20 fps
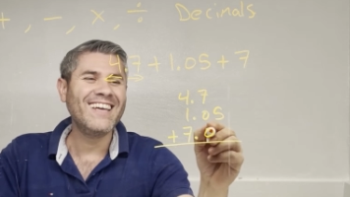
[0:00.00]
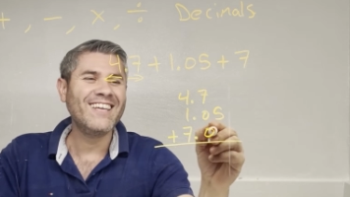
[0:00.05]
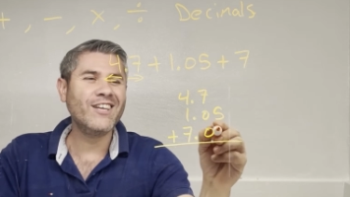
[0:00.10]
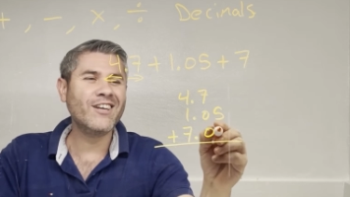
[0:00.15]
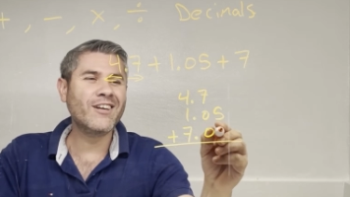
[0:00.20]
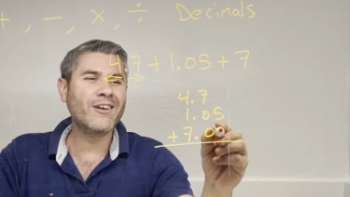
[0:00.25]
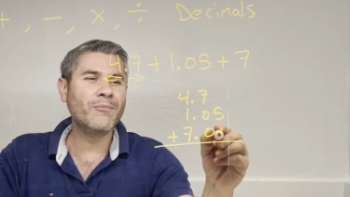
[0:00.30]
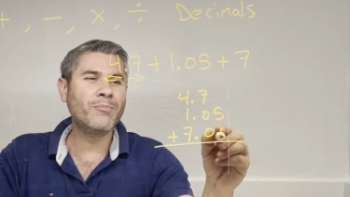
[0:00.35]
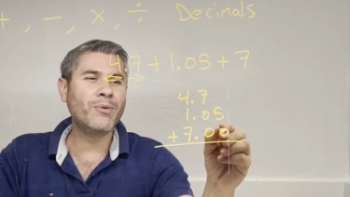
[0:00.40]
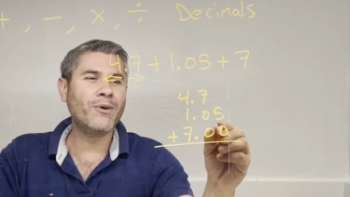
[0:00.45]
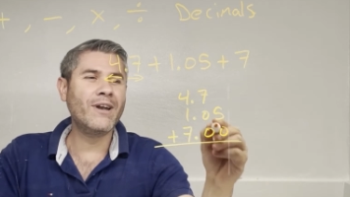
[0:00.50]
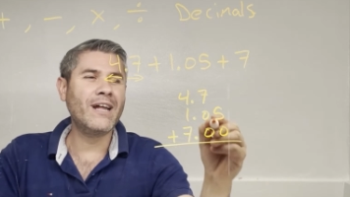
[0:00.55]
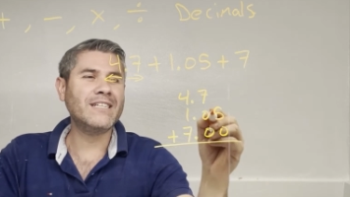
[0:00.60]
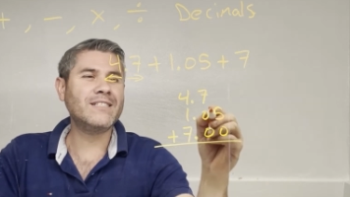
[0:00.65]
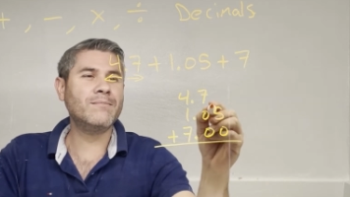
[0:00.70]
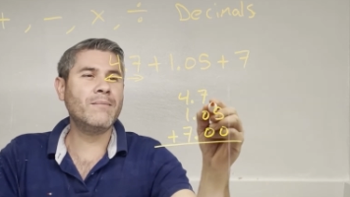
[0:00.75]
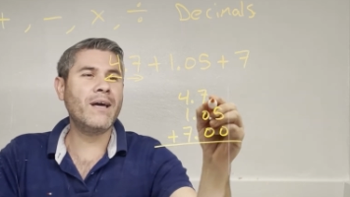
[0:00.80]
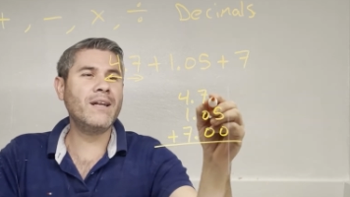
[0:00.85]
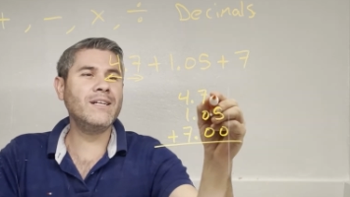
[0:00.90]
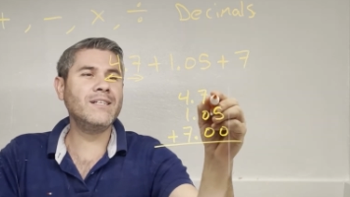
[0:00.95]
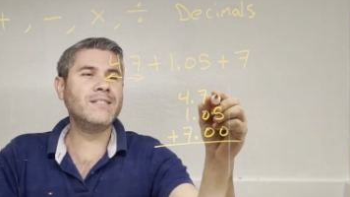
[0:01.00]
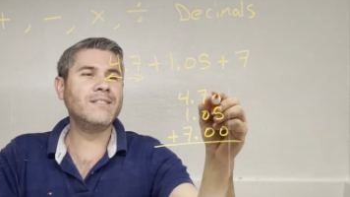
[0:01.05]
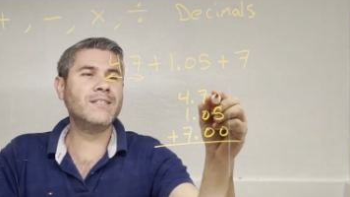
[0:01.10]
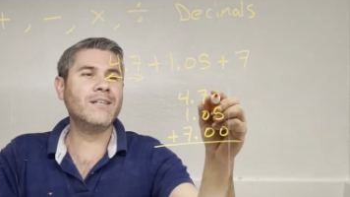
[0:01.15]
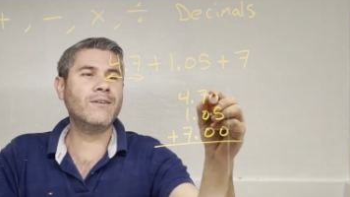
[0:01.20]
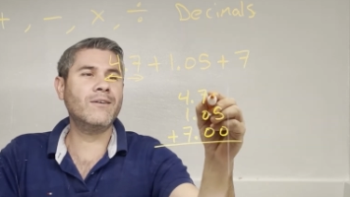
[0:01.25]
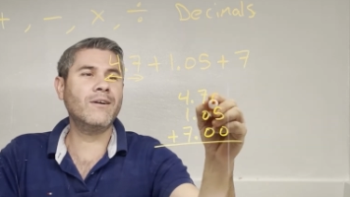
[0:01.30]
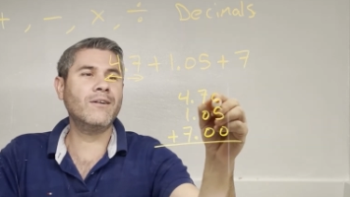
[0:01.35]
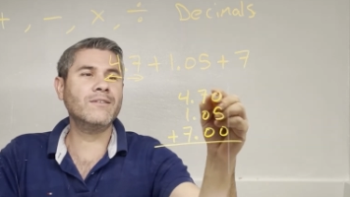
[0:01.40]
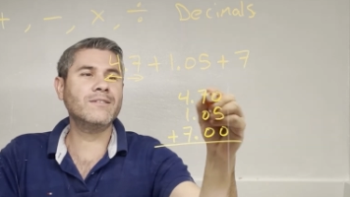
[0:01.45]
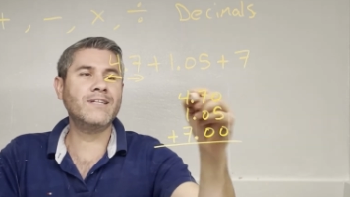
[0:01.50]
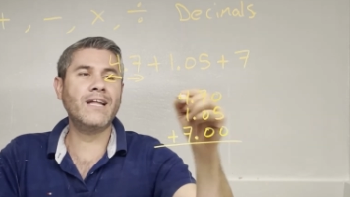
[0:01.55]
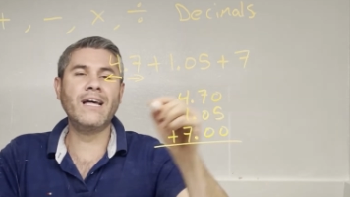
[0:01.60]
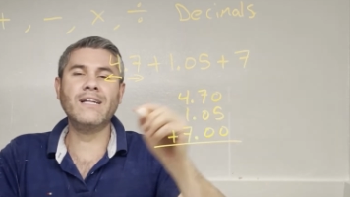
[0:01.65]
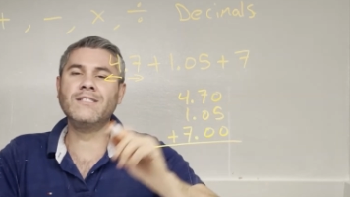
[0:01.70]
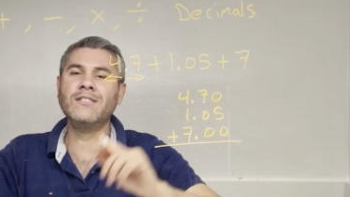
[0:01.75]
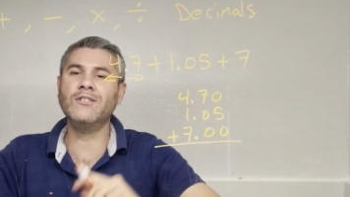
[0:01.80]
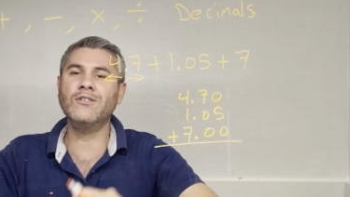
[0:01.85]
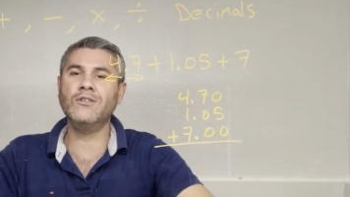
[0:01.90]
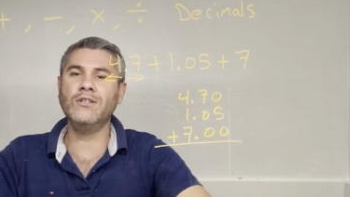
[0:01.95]
You can put as many zeros
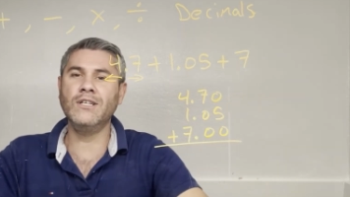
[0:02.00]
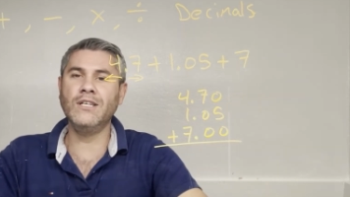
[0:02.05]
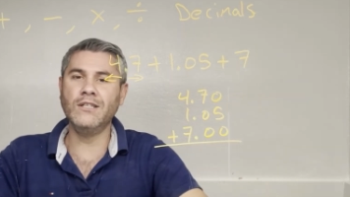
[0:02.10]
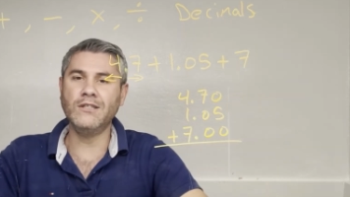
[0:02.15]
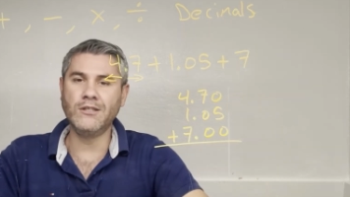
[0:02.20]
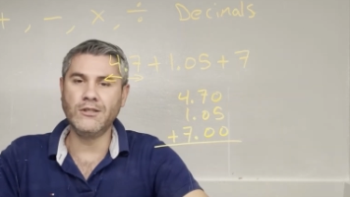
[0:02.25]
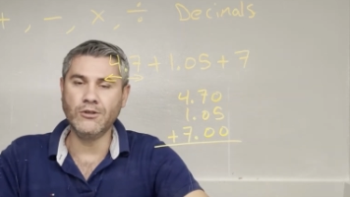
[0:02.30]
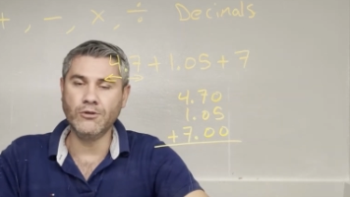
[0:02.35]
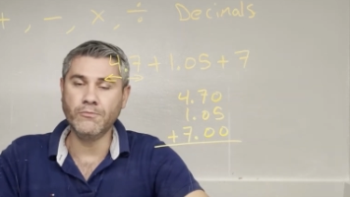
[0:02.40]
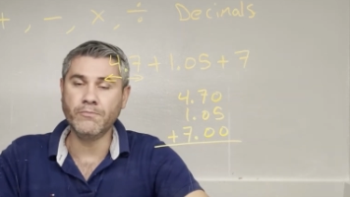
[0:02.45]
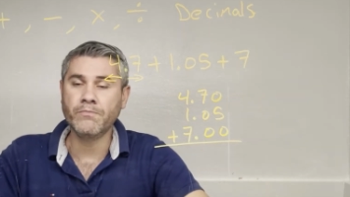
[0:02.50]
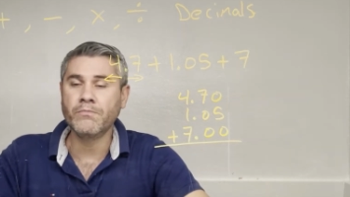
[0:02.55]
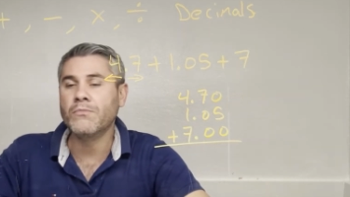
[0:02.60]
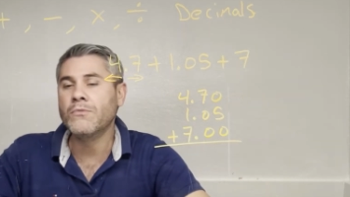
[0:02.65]
as you need to.